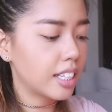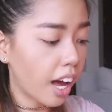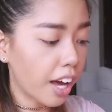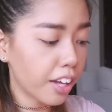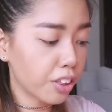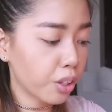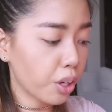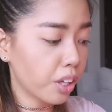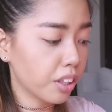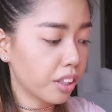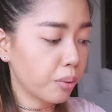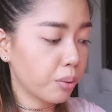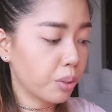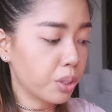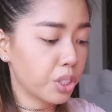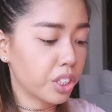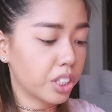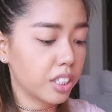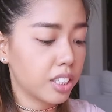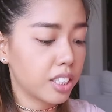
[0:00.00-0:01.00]
I thought they were
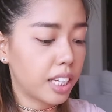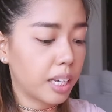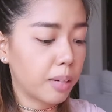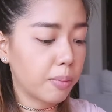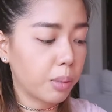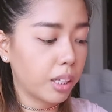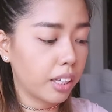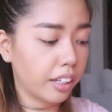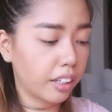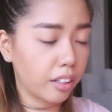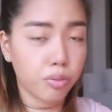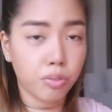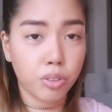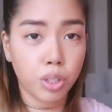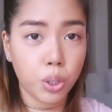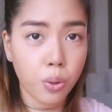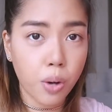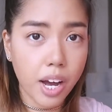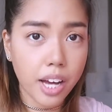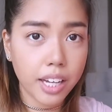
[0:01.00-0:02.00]
just gonna send me like a
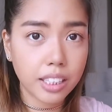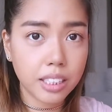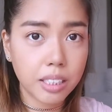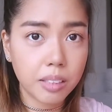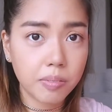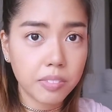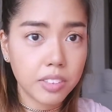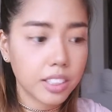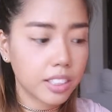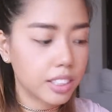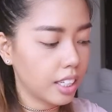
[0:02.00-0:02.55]
few items